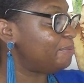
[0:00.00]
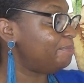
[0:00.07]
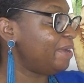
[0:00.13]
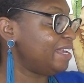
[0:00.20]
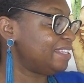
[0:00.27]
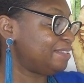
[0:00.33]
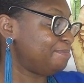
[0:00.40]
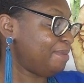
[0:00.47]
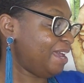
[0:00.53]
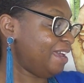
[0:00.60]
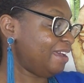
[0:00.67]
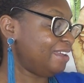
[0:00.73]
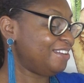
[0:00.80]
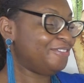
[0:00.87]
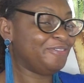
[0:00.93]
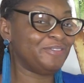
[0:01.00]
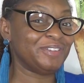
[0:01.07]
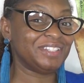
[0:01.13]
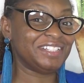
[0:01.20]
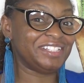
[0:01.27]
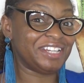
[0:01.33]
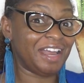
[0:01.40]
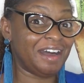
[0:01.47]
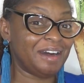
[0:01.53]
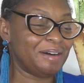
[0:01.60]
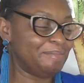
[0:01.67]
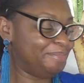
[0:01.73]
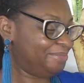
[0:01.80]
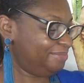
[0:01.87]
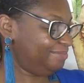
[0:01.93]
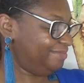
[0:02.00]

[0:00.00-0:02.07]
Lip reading: the best man for the job."